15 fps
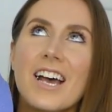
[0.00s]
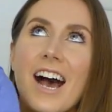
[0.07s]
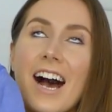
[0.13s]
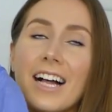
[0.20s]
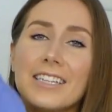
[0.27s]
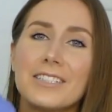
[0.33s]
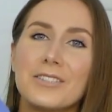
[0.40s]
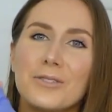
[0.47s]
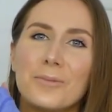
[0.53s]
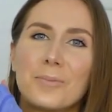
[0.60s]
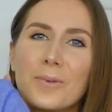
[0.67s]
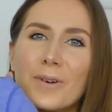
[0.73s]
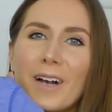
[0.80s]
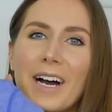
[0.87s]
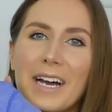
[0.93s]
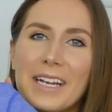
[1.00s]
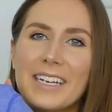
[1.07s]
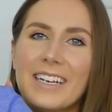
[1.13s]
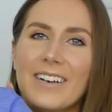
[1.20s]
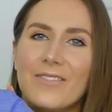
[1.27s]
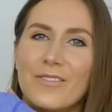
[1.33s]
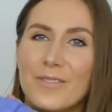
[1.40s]
a little bright
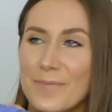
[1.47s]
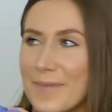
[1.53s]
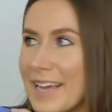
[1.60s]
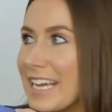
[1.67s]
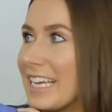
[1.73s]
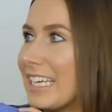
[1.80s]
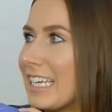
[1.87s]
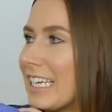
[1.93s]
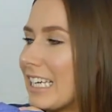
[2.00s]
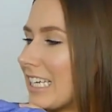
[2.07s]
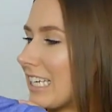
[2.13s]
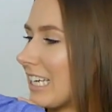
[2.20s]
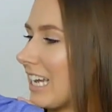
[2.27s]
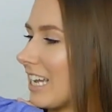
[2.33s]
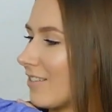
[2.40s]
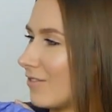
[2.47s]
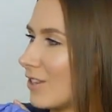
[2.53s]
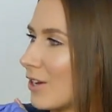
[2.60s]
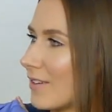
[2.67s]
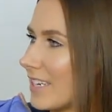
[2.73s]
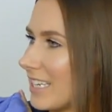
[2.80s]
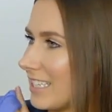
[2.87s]
for me, even
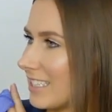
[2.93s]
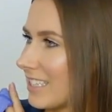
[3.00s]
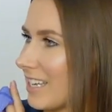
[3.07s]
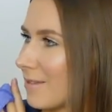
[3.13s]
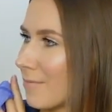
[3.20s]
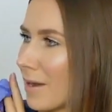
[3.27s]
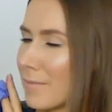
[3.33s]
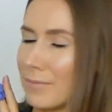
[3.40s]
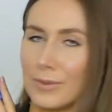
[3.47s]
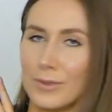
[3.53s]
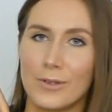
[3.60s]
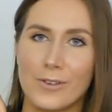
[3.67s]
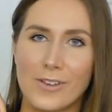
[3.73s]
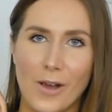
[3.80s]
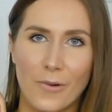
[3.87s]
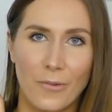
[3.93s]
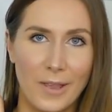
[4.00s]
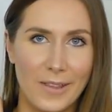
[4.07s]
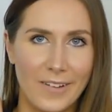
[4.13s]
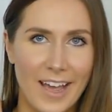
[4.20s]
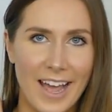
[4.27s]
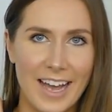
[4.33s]
though it is in my blue
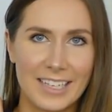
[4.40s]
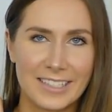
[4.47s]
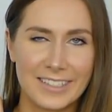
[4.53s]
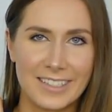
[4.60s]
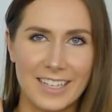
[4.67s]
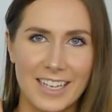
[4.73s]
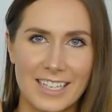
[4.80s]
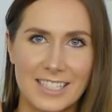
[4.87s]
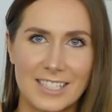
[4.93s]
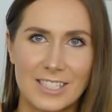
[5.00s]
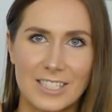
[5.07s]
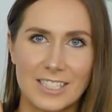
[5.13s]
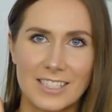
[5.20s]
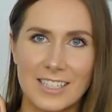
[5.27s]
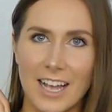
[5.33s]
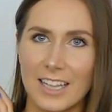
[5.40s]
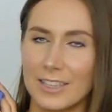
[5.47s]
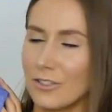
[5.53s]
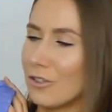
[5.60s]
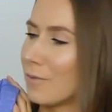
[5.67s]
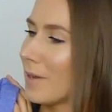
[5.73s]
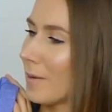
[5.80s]
wheelhouse. It's just a
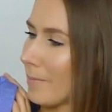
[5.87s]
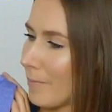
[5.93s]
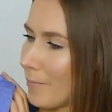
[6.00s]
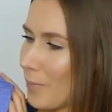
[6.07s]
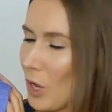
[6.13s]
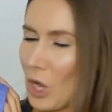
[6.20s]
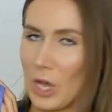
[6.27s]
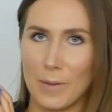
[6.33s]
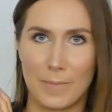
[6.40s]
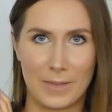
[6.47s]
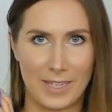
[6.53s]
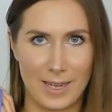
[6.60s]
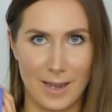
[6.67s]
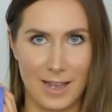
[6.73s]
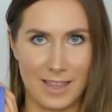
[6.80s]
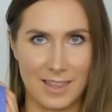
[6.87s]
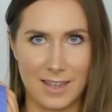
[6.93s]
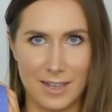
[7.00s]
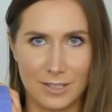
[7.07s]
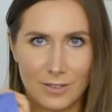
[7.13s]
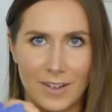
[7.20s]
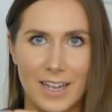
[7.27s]
little bit purpley, I
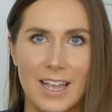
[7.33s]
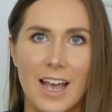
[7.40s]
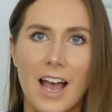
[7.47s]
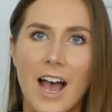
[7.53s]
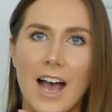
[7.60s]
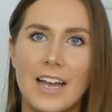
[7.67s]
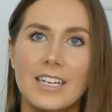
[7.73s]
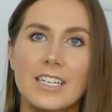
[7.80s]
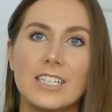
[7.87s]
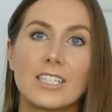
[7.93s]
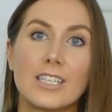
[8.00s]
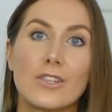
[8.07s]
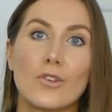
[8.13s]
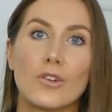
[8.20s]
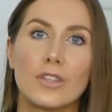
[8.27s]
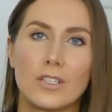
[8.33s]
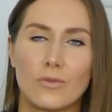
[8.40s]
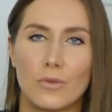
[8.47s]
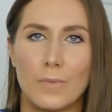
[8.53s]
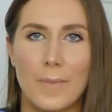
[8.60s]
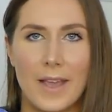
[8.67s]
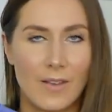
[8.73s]
think. So I initially thought this
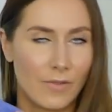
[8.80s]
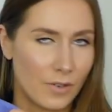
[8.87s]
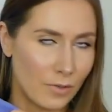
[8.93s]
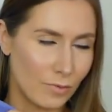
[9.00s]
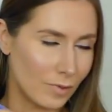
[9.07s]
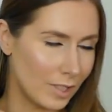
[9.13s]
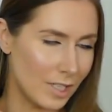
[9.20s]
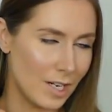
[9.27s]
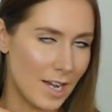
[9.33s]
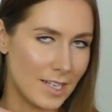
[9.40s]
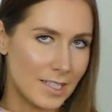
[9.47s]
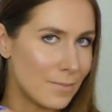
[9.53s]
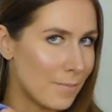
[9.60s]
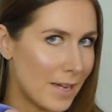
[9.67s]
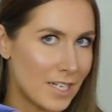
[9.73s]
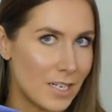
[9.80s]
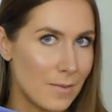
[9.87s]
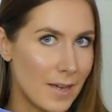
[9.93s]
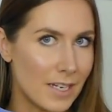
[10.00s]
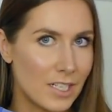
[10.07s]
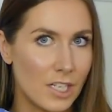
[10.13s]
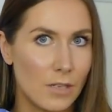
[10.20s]
would make for a really nice
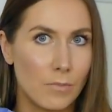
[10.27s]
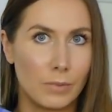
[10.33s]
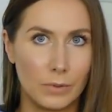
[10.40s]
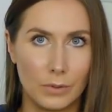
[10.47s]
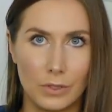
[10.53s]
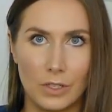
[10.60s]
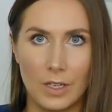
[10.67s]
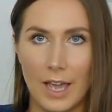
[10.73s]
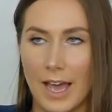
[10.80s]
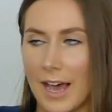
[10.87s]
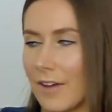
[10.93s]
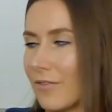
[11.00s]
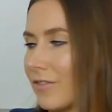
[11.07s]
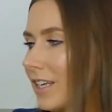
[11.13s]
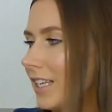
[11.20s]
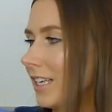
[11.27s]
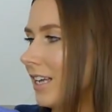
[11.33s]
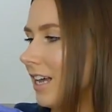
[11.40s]
matchy blue outfit.